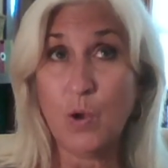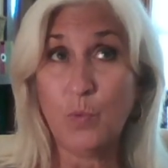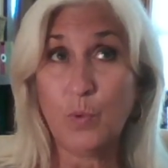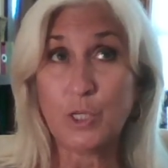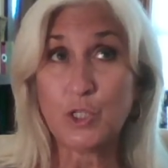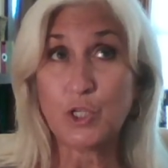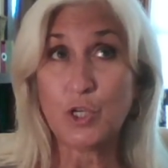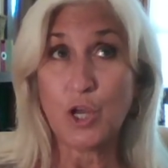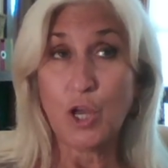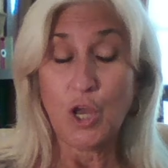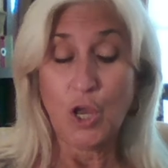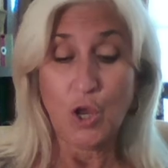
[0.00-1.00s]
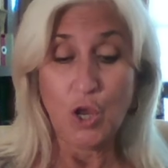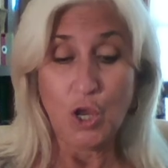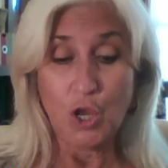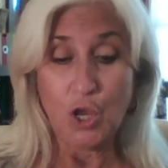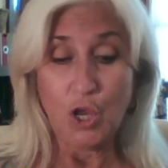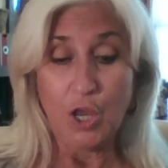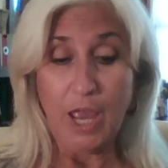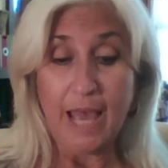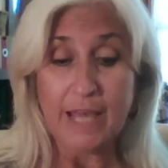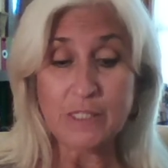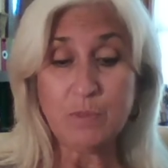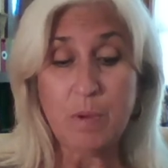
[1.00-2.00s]
which
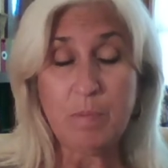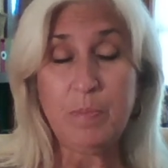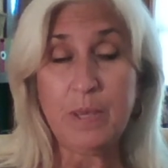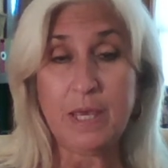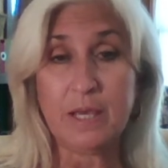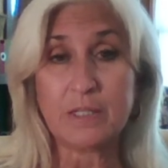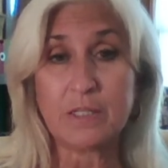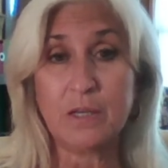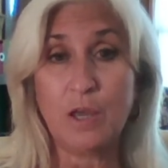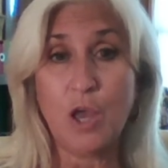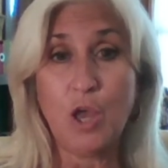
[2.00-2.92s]
has to be picked